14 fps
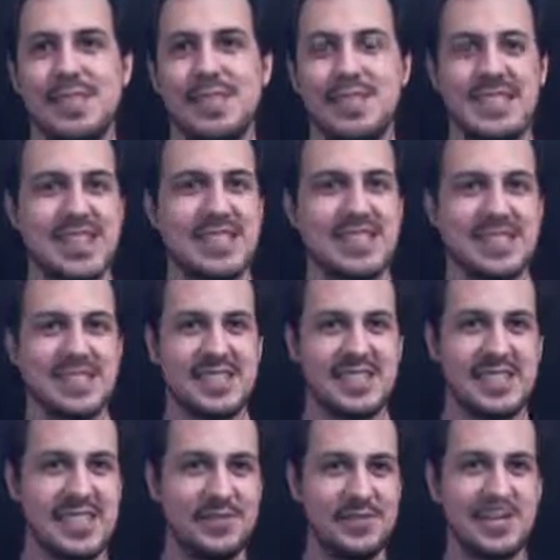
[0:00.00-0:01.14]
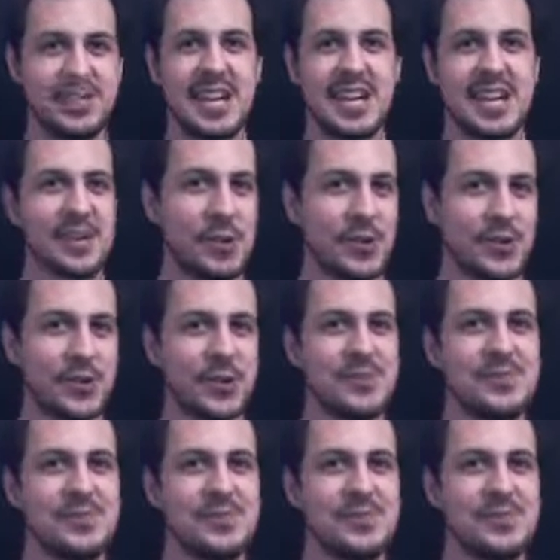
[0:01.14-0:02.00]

he decided to leave the Jedi Order.